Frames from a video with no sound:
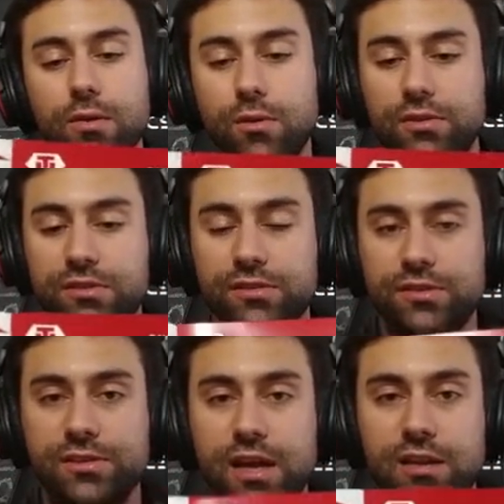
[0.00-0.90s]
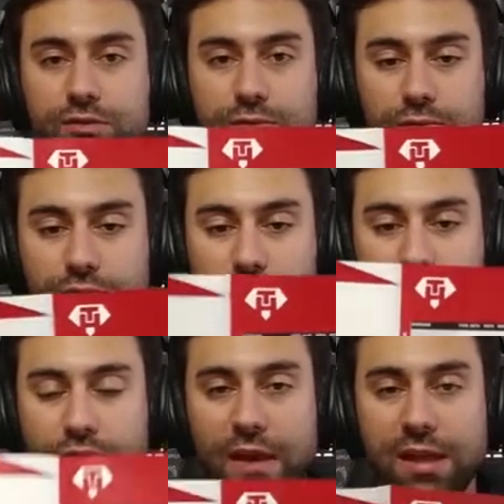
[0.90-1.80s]
which is designed for
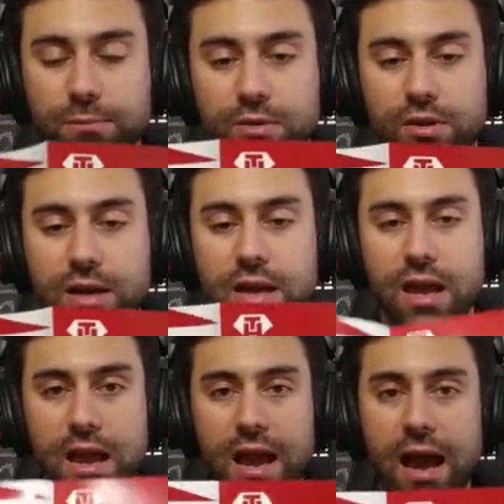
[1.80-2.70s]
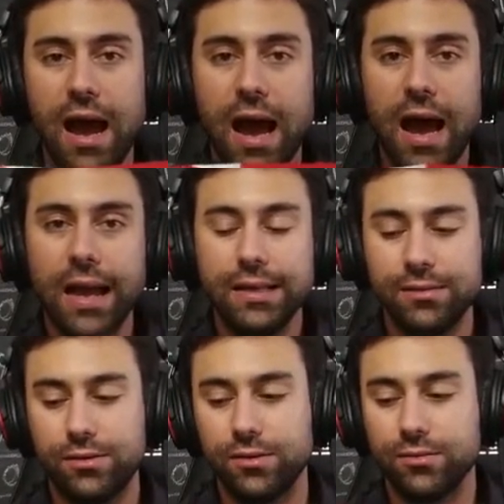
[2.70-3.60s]
fat burning, I
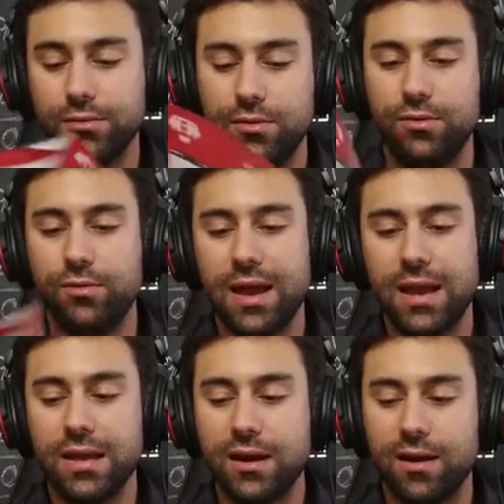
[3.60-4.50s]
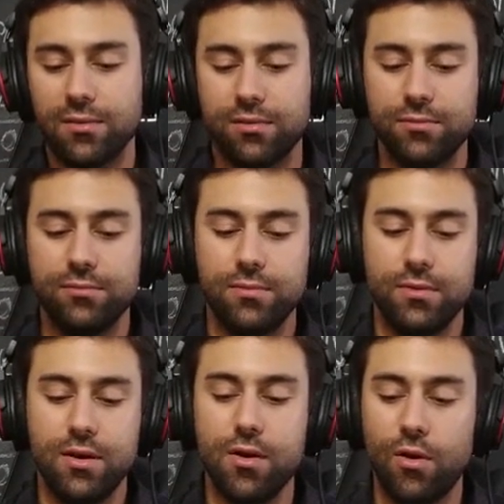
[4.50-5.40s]
don't do any cardio,
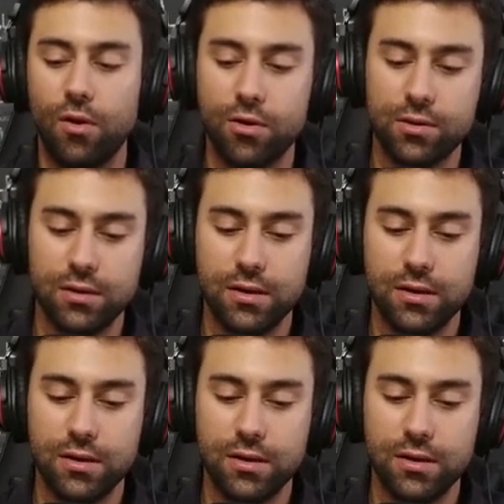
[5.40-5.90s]
nor